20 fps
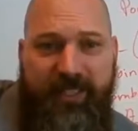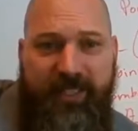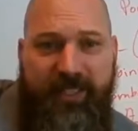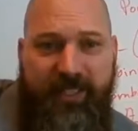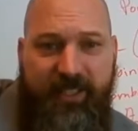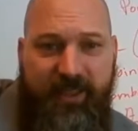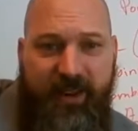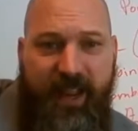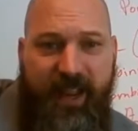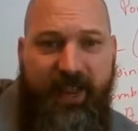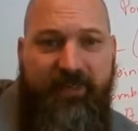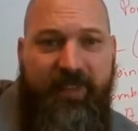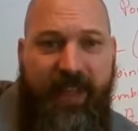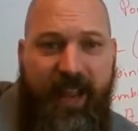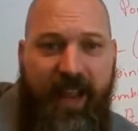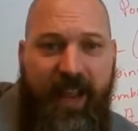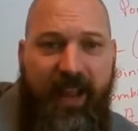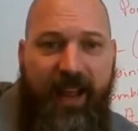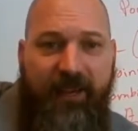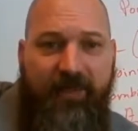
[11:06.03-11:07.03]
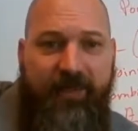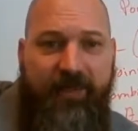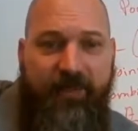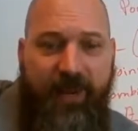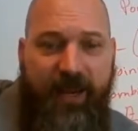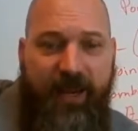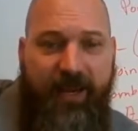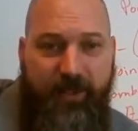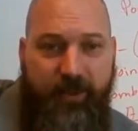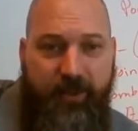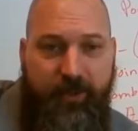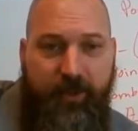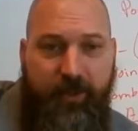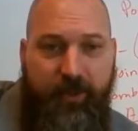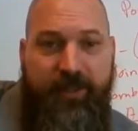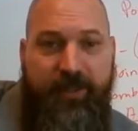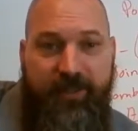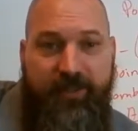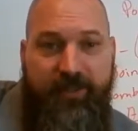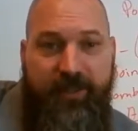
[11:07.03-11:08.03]
that you have to make a joint
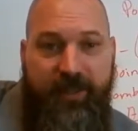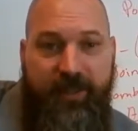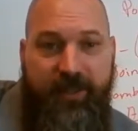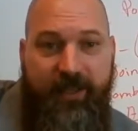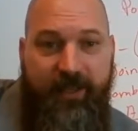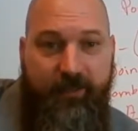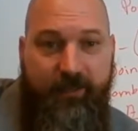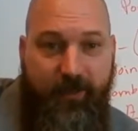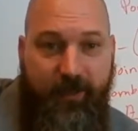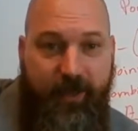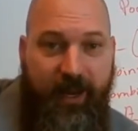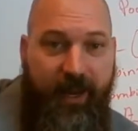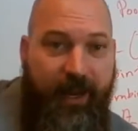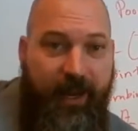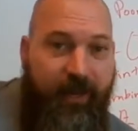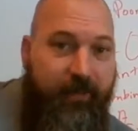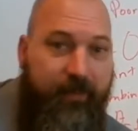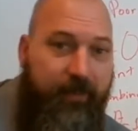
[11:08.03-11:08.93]
tenancy, okay?